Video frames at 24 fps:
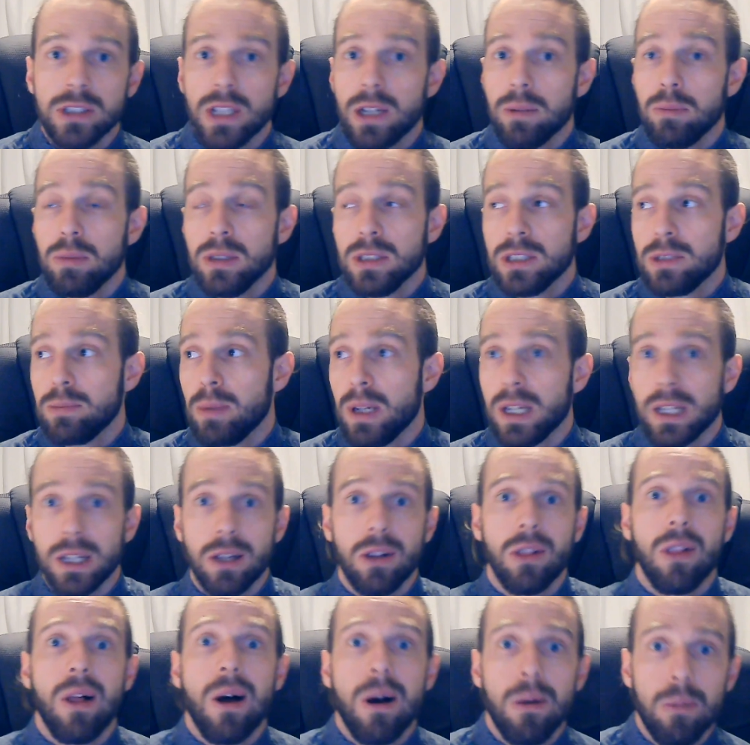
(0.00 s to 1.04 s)
I've been spending a
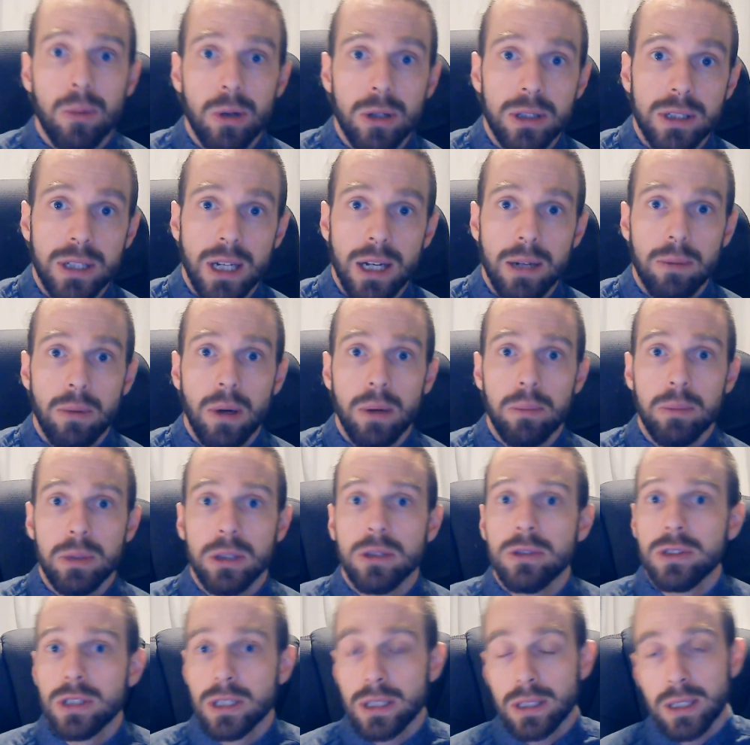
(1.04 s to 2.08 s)
lot more time on
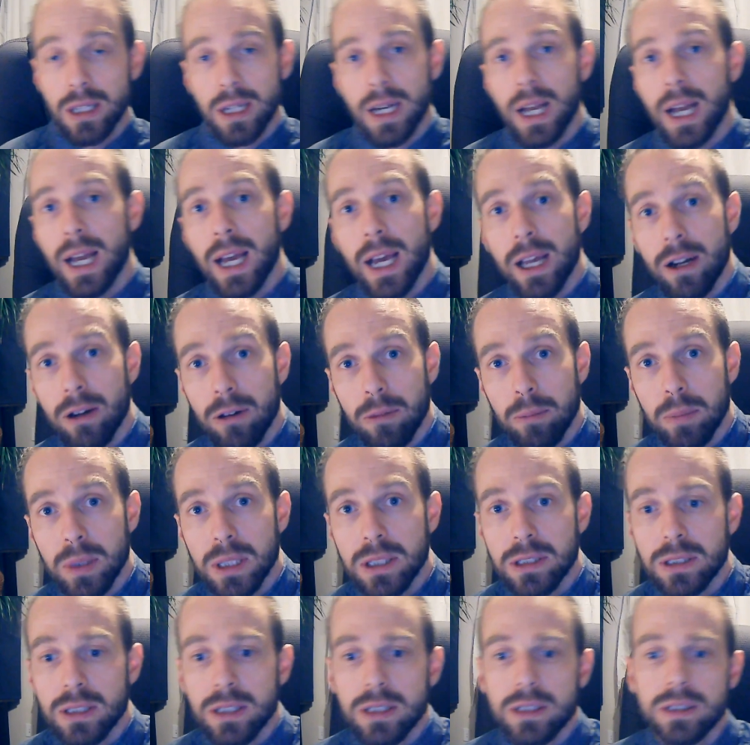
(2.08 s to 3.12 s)
music than I had on
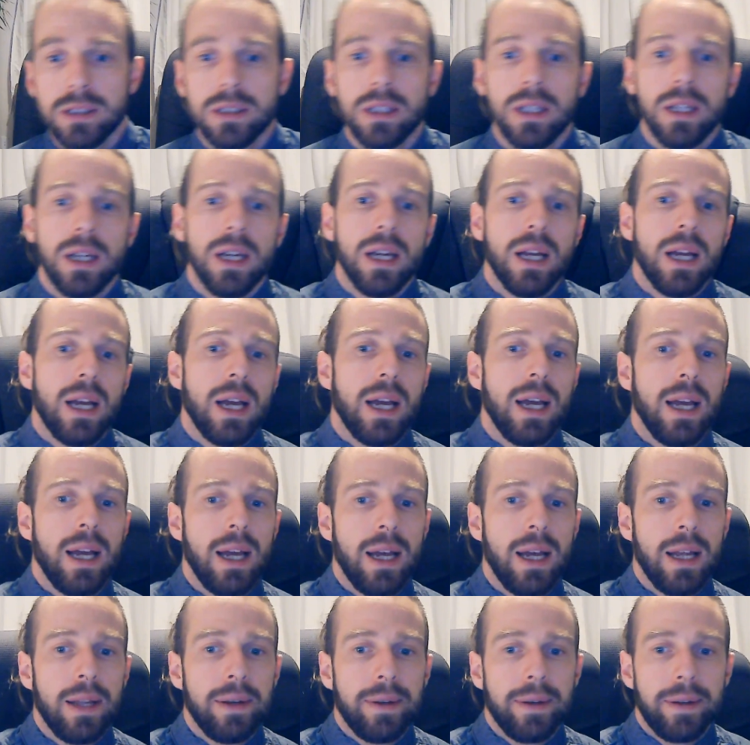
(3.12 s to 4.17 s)
business.
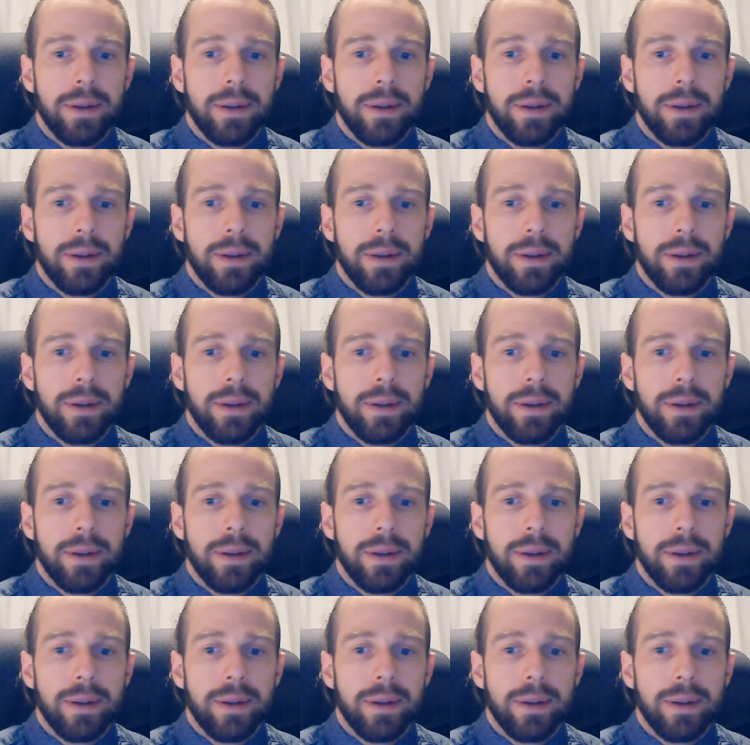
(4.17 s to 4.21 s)
And,